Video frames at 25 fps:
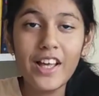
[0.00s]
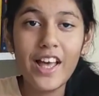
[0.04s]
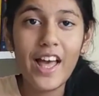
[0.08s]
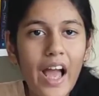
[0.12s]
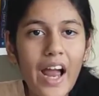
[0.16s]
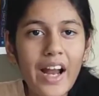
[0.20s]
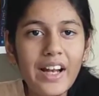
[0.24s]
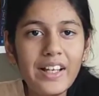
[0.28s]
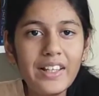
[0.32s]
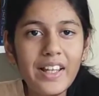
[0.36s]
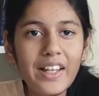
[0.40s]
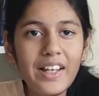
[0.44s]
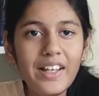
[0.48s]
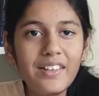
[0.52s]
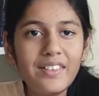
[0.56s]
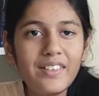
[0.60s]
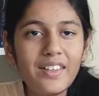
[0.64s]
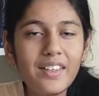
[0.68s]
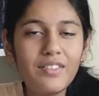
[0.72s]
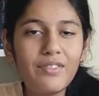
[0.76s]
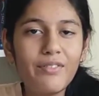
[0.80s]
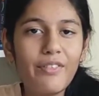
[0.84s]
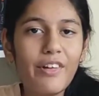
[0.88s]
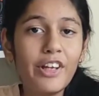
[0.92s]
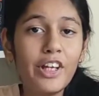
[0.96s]
And there is
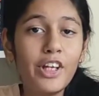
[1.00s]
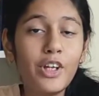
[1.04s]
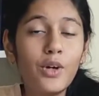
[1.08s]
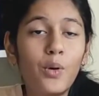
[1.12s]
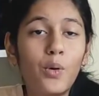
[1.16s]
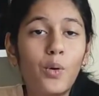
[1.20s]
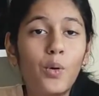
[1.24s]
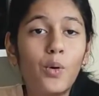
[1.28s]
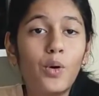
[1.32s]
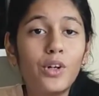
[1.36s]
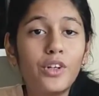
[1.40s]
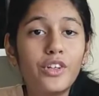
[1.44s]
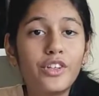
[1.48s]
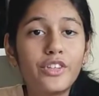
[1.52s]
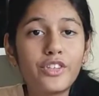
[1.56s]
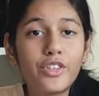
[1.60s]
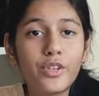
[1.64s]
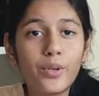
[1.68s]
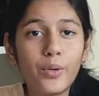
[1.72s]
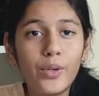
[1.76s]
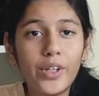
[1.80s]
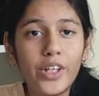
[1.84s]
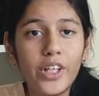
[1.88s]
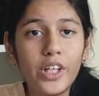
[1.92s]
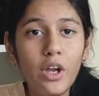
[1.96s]
this very old
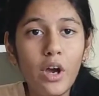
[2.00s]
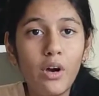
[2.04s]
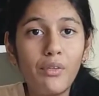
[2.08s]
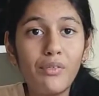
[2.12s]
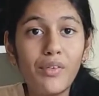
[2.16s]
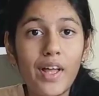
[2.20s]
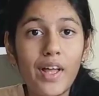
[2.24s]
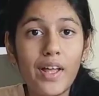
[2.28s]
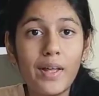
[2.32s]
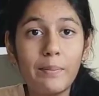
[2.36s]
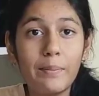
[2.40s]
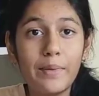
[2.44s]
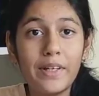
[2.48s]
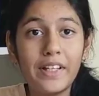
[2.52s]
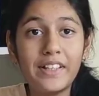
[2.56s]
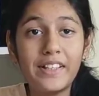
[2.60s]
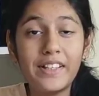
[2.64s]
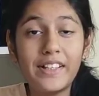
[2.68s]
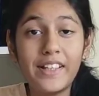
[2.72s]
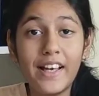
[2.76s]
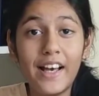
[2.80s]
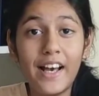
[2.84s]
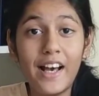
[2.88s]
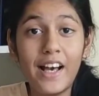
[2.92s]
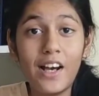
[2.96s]
story
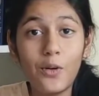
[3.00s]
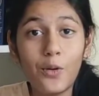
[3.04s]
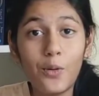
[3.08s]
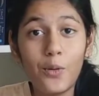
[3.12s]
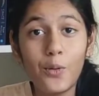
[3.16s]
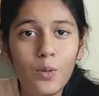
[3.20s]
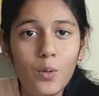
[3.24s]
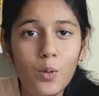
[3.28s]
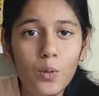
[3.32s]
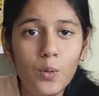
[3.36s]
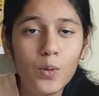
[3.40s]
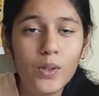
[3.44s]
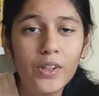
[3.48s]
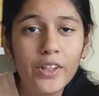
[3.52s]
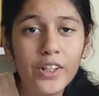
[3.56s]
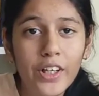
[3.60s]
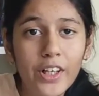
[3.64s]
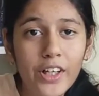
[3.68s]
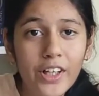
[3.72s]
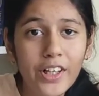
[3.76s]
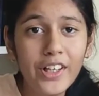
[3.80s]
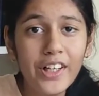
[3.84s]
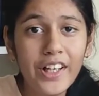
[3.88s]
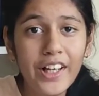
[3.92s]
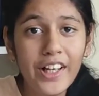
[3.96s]
Hemithea who
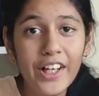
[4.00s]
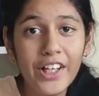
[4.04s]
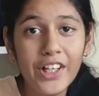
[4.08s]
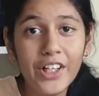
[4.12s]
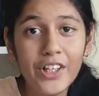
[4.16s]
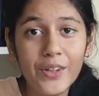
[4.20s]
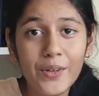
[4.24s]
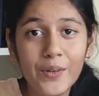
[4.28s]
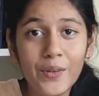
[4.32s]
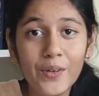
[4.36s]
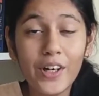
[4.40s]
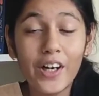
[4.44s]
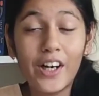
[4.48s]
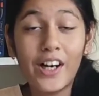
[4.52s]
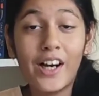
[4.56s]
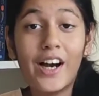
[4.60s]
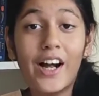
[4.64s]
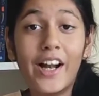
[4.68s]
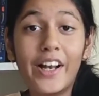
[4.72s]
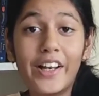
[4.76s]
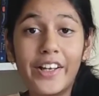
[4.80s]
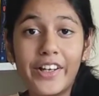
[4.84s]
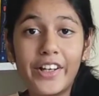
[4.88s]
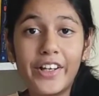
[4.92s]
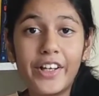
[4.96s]
turned into a
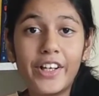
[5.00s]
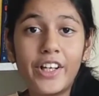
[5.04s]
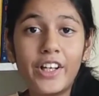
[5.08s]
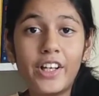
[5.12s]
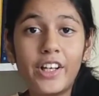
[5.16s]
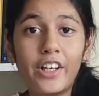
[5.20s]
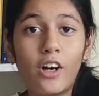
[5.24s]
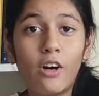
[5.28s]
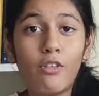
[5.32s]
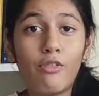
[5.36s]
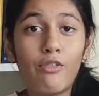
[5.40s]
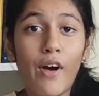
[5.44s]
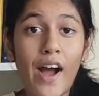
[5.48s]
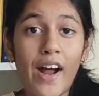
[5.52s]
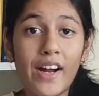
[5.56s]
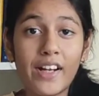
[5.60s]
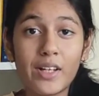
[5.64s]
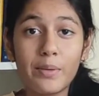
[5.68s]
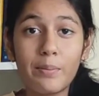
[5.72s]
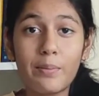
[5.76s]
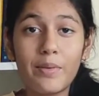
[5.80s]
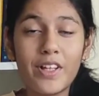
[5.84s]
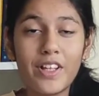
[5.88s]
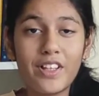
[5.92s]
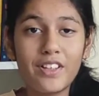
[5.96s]
hunter of
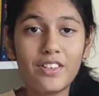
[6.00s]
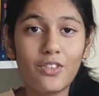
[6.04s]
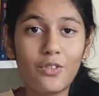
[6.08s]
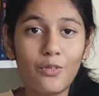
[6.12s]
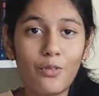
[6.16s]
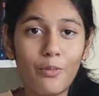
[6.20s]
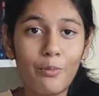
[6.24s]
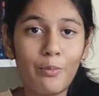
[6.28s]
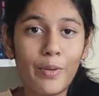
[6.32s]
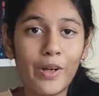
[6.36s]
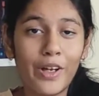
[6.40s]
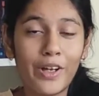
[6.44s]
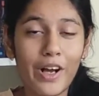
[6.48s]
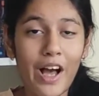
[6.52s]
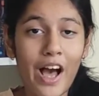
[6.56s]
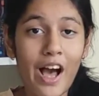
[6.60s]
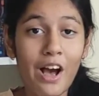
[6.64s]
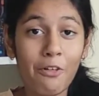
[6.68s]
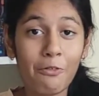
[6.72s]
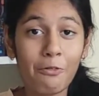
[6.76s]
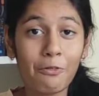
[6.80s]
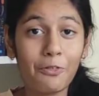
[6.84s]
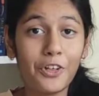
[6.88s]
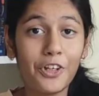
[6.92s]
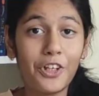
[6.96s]
Artemis
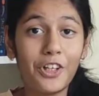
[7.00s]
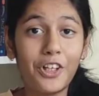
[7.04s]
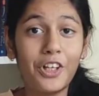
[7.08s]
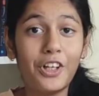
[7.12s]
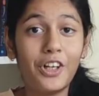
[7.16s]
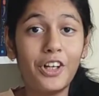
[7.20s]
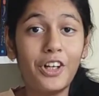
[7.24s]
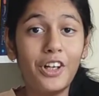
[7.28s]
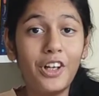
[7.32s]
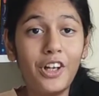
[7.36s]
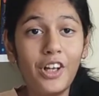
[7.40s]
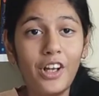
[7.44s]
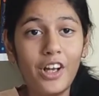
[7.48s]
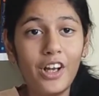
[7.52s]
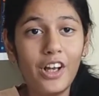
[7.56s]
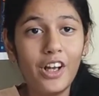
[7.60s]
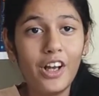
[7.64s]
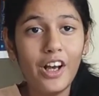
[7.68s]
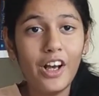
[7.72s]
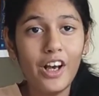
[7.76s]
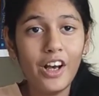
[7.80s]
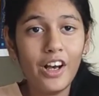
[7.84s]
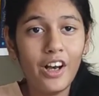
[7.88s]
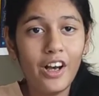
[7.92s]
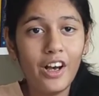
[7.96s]
after
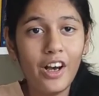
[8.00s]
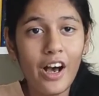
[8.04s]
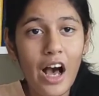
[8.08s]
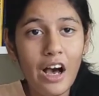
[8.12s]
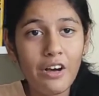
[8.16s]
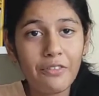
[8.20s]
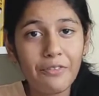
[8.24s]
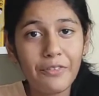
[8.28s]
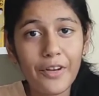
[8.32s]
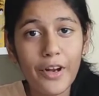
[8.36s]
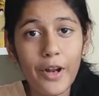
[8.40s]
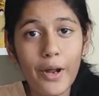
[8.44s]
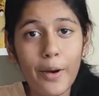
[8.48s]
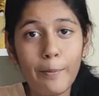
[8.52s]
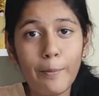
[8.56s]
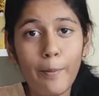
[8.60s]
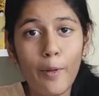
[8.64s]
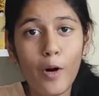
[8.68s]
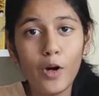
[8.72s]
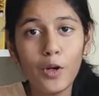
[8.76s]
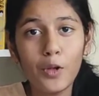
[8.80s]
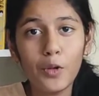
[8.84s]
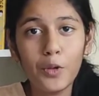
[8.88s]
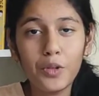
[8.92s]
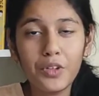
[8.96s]
uh, after
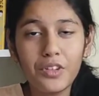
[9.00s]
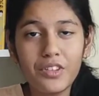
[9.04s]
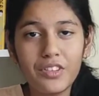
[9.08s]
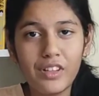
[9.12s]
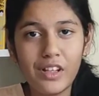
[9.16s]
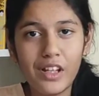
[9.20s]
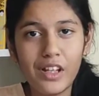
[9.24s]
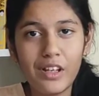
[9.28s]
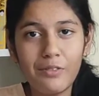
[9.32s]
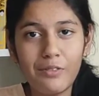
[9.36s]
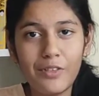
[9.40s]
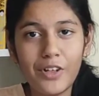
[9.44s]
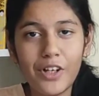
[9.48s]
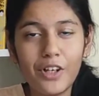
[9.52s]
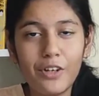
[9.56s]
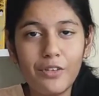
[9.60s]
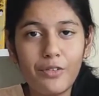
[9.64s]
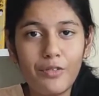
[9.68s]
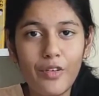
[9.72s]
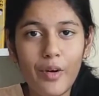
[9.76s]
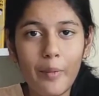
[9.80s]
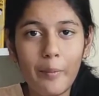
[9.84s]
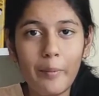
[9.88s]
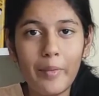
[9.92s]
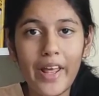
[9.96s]
Apollo saved her
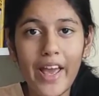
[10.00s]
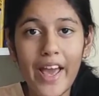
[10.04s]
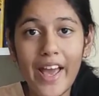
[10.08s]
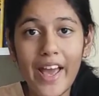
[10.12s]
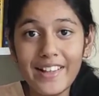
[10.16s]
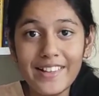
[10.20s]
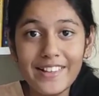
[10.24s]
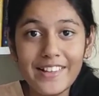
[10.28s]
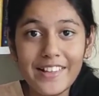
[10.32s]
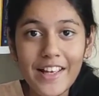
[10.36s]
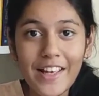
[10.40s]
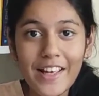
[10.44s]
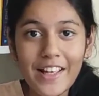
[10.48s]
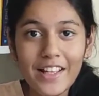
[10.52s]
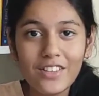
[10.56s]
from death.